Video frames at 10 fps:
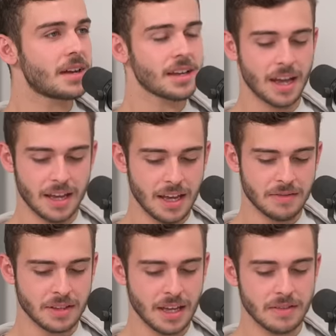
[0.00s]
Okay,
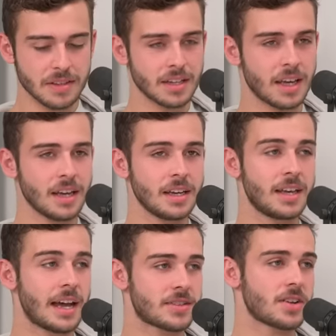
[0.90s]
even the even the king
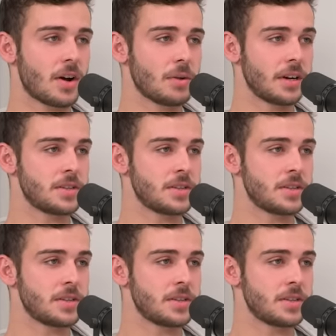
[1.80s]
gets a hole in